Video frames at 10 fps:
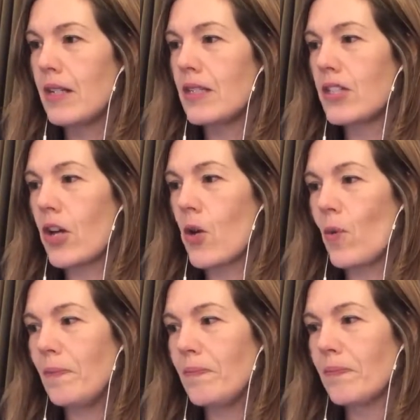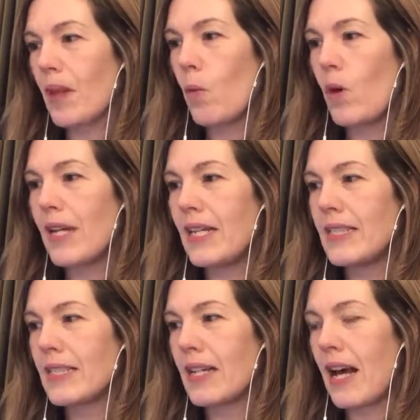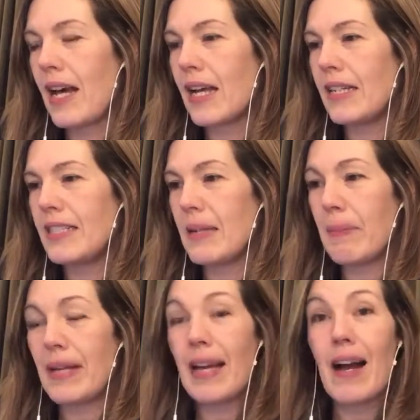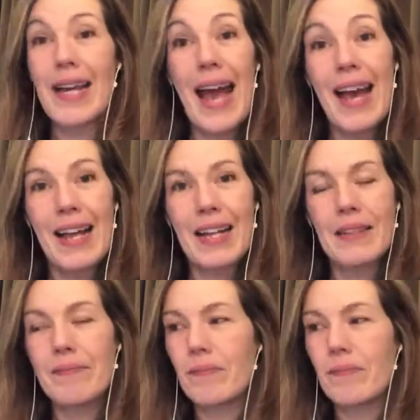So, what is a DPIA?